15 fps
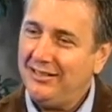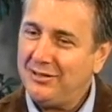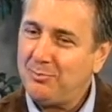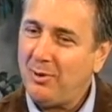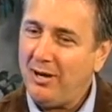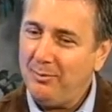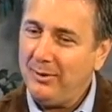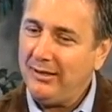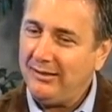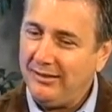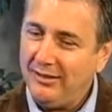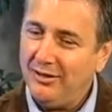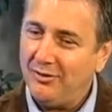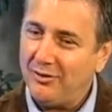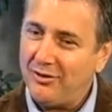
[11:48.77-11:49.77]
probably,
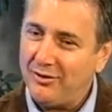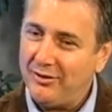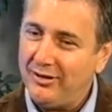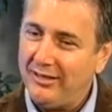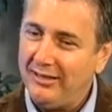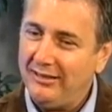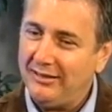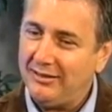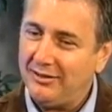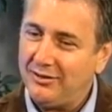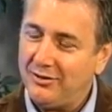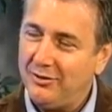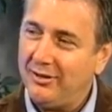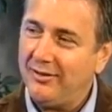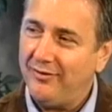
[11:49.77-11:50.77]
you know, 30 to
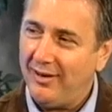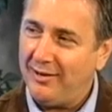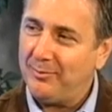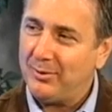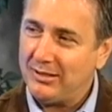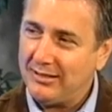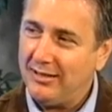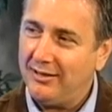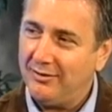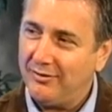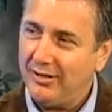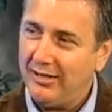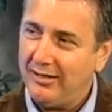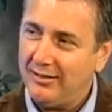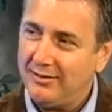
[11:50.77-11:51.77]
35% of
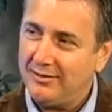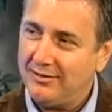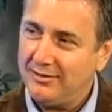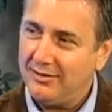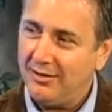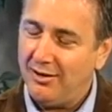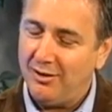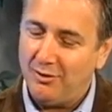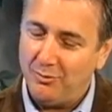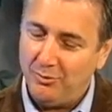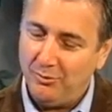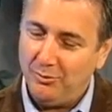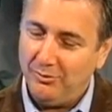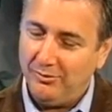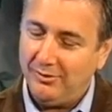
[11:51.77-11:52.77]
kids are
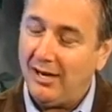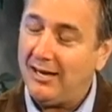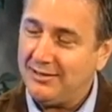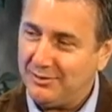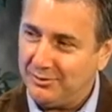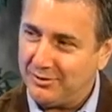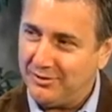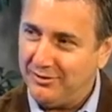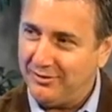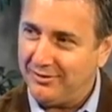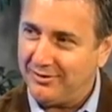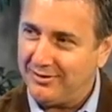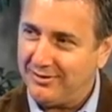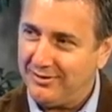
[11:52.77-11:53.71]
high school students.